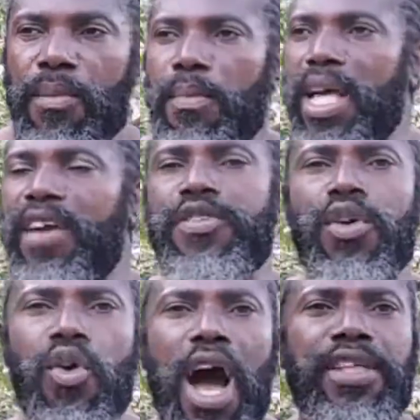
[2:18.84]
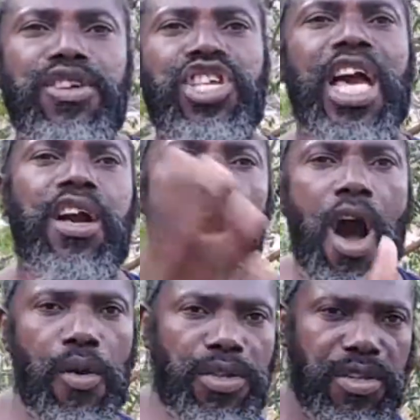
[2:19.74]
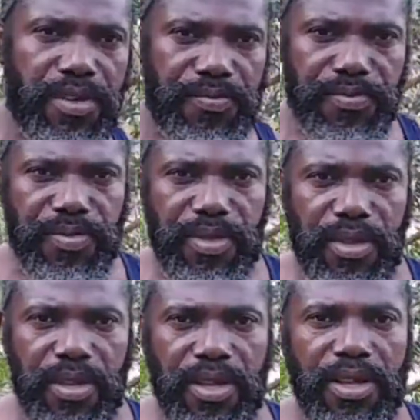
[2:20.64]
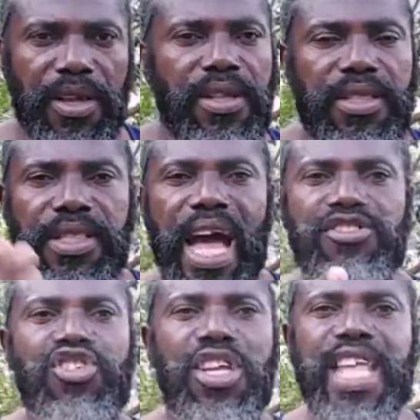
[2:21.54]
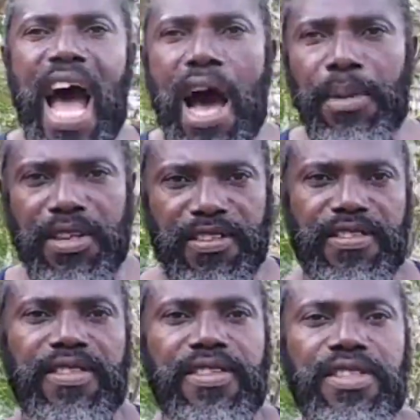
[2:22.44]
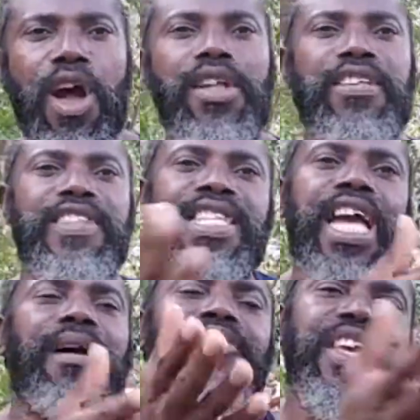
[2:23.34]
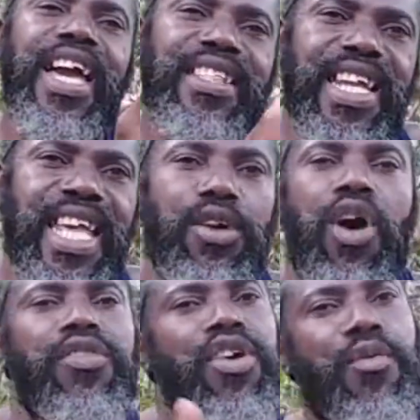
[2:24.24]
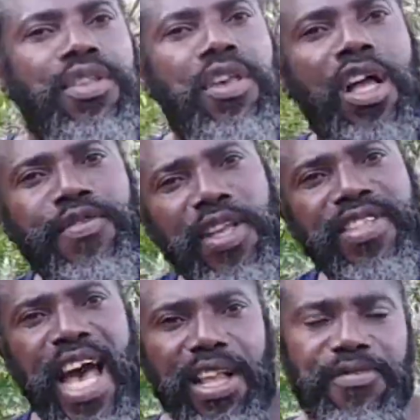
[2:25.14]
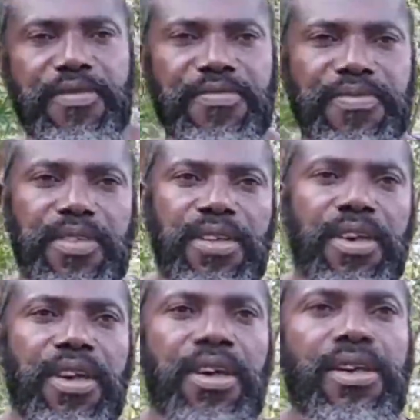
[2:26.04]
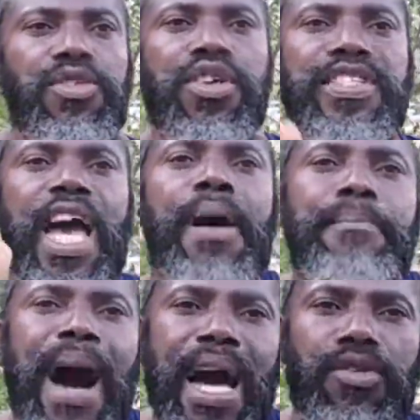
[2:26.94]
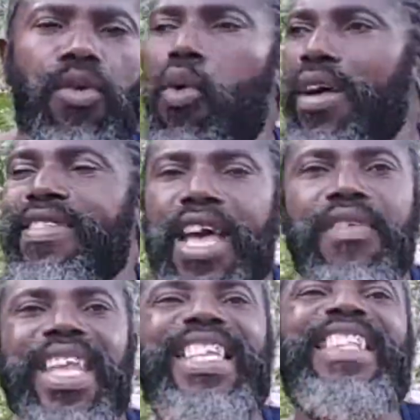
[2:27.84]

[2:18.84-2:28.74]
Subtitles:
But if you go and you check out Nostradamus, now this is the time of the internet, go and do your research yourself. You see a man who was living in the